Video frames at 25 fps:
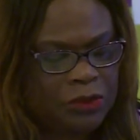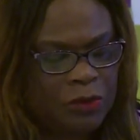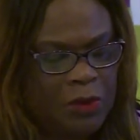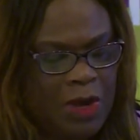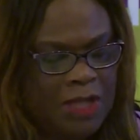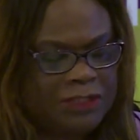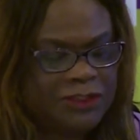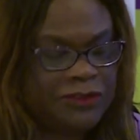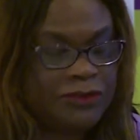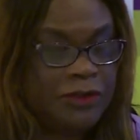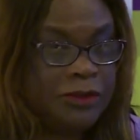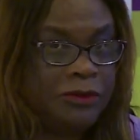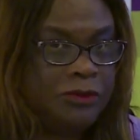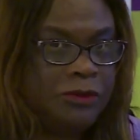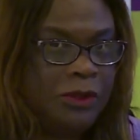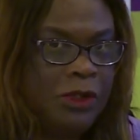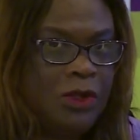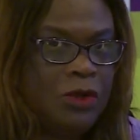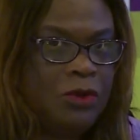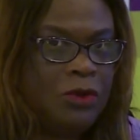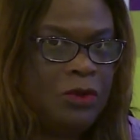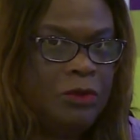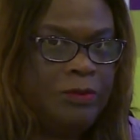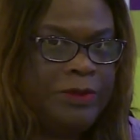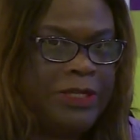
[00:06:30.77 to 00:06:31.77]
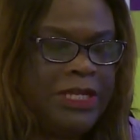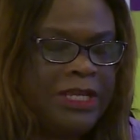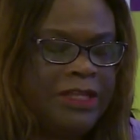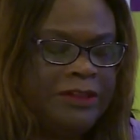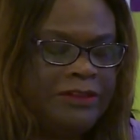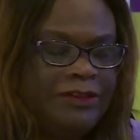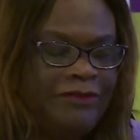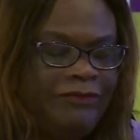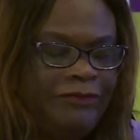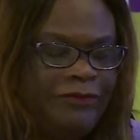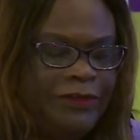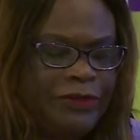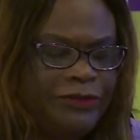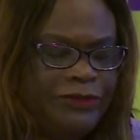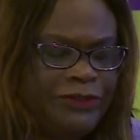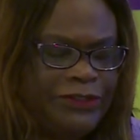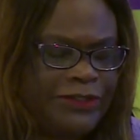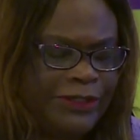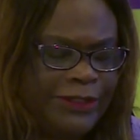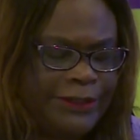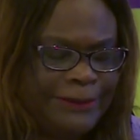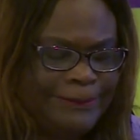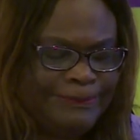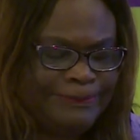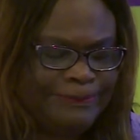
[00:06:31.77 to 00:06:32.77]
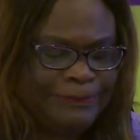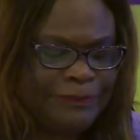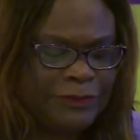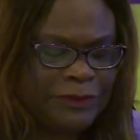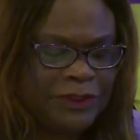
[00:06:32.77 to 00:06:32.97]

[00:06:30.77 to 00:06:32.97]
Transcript: across the globe in the future.